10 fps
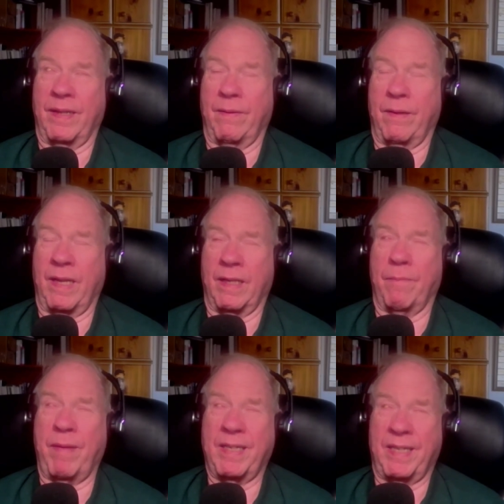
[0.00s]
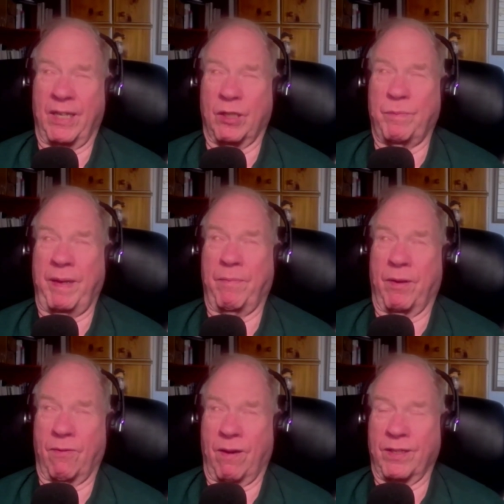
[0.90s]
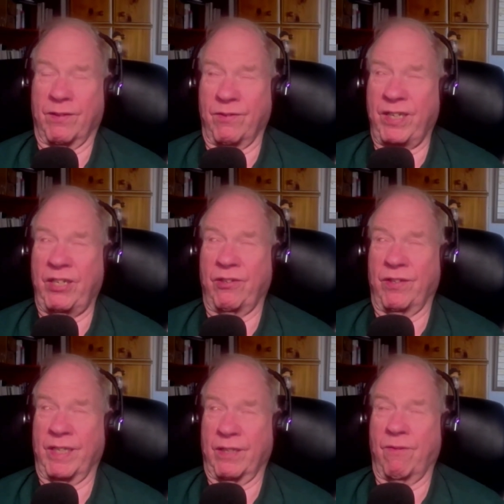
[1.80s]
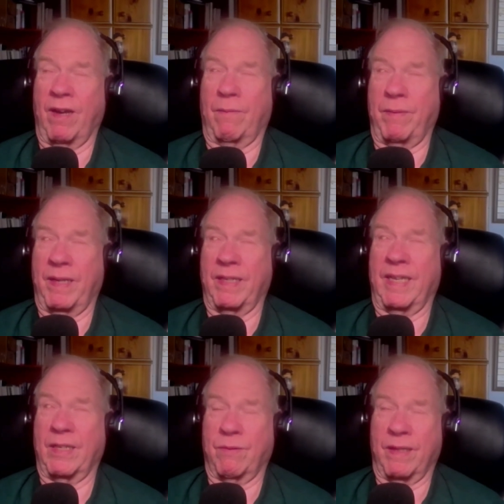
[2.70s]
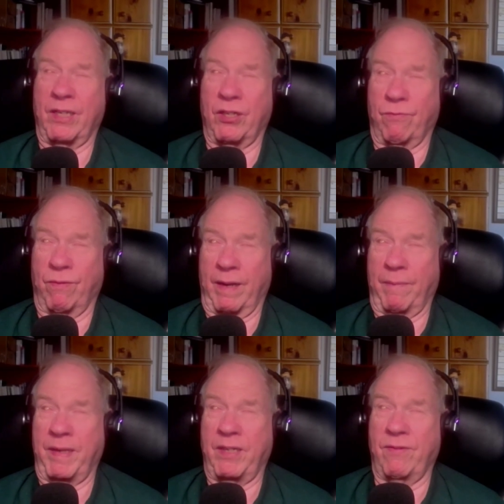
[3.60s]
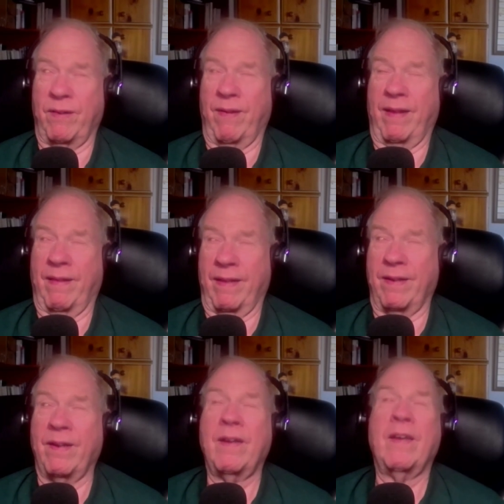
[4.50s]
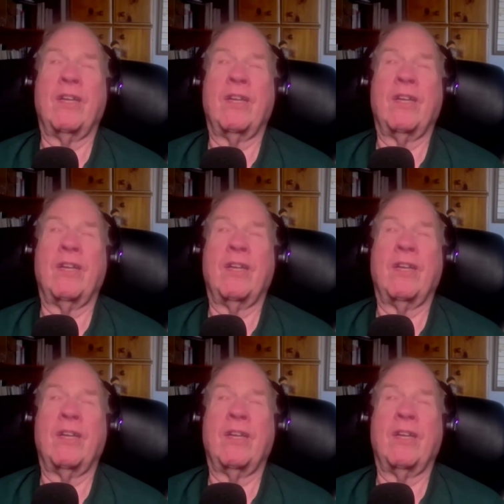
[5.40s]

that the best salespeople are also teachers as well because that's what they should really be doing rather than